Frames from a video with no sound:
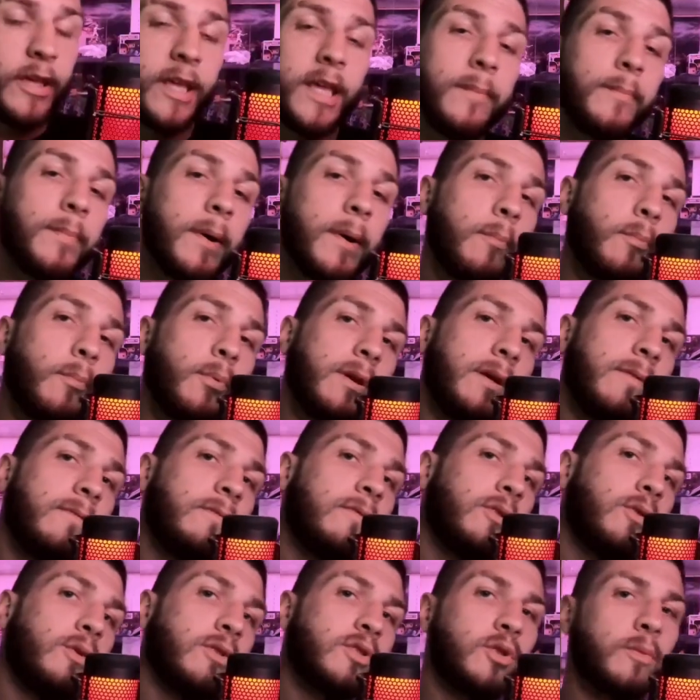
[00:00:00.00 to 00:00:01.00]
If you keep up with
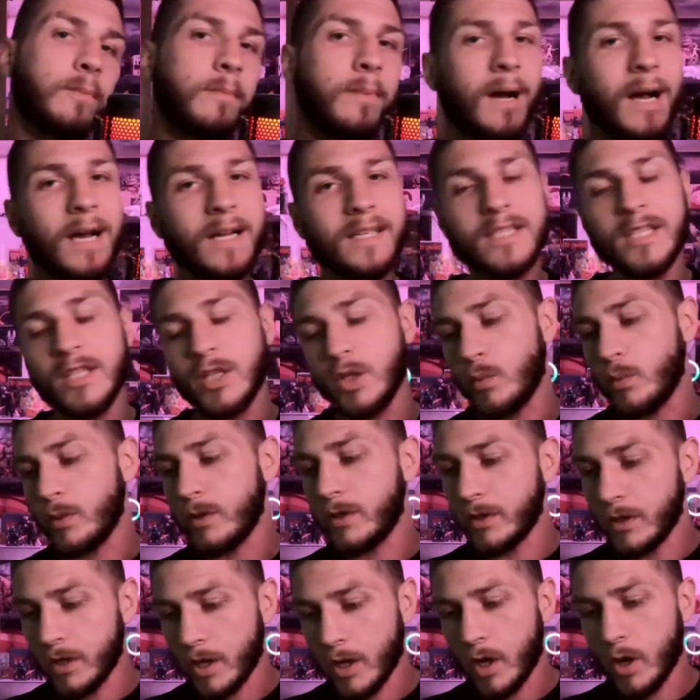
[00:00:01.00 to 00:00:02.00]
influencer boxing, you
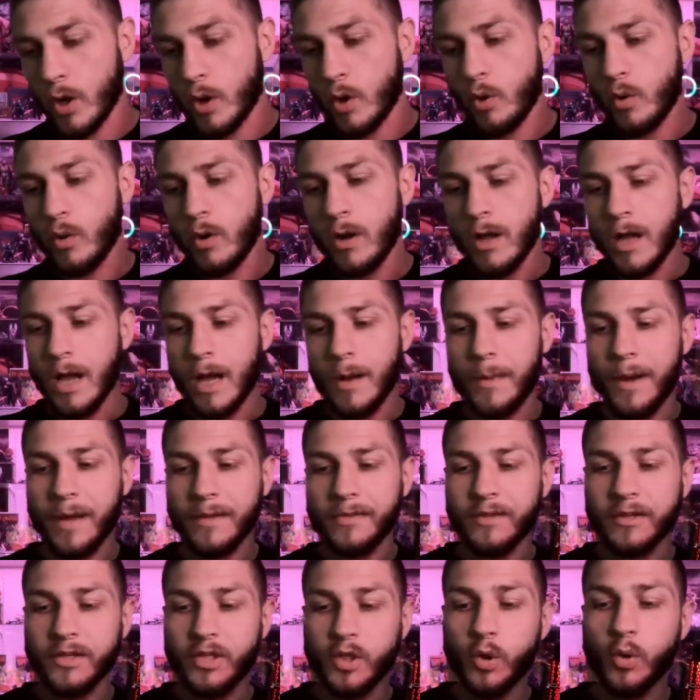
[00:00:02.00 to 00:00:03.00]
would know
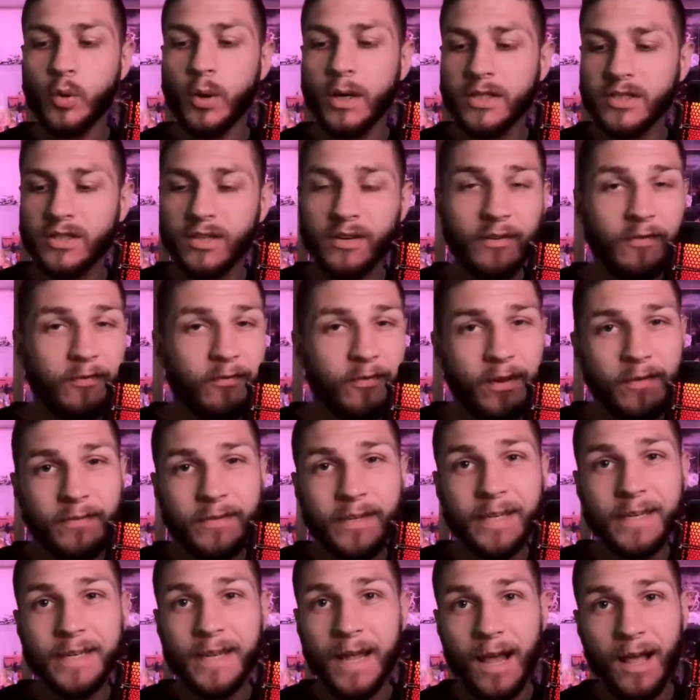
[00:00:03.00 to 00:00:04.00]
about the
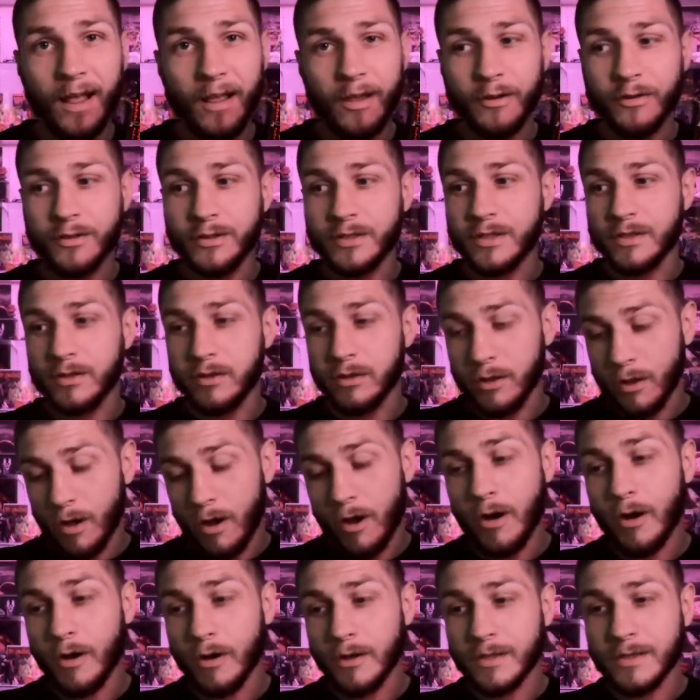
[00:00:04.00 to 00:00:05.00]
$250
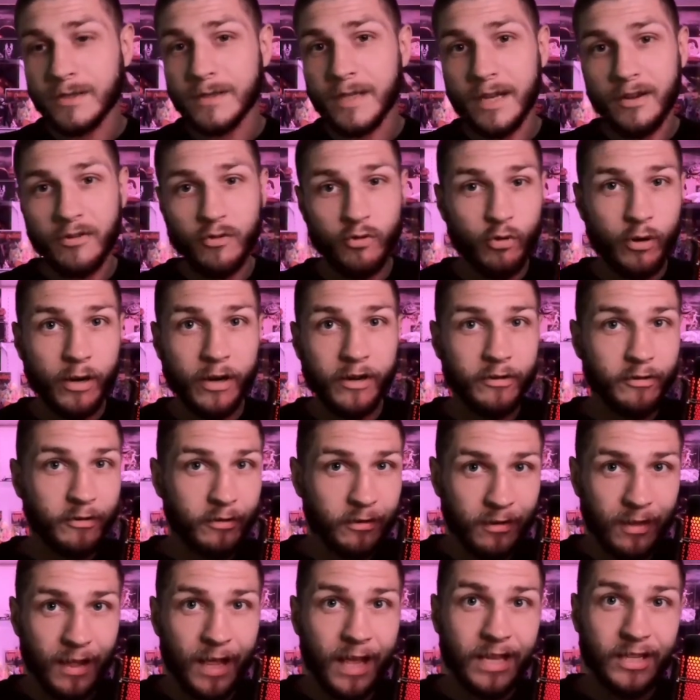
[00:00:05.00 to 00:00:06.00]
loss that
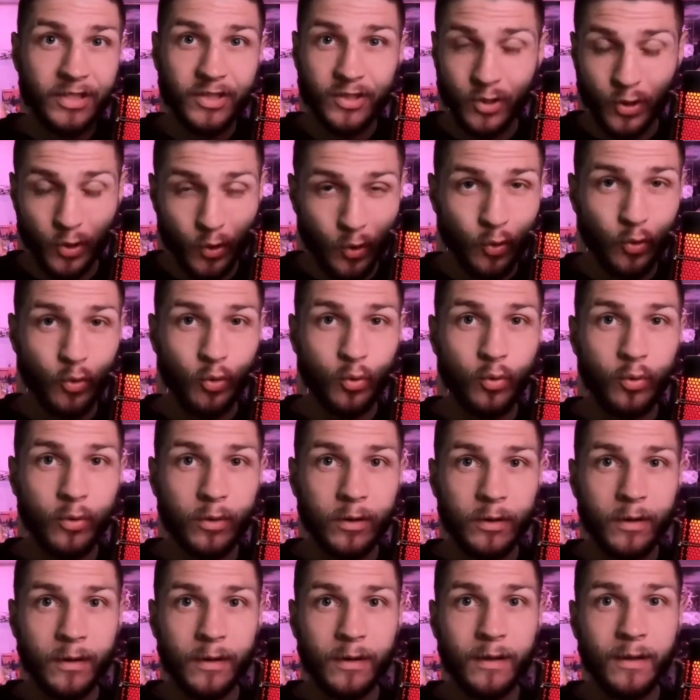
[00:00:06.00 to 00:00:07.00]
Creator Class 2
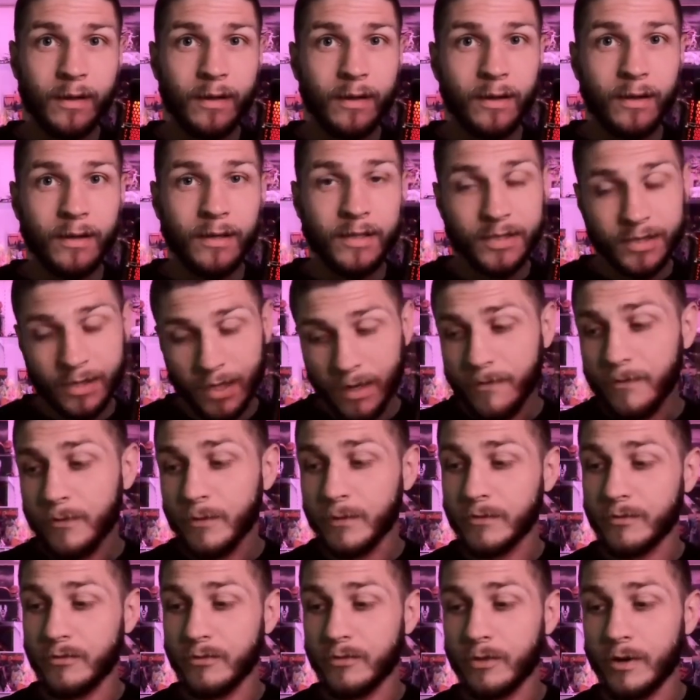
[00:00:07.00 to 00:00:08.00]

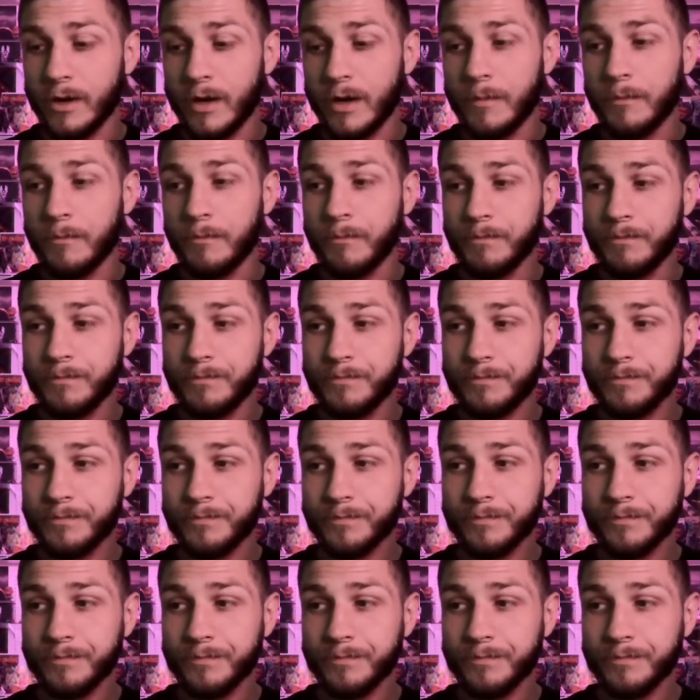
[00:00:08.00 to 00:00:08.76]
suffered from.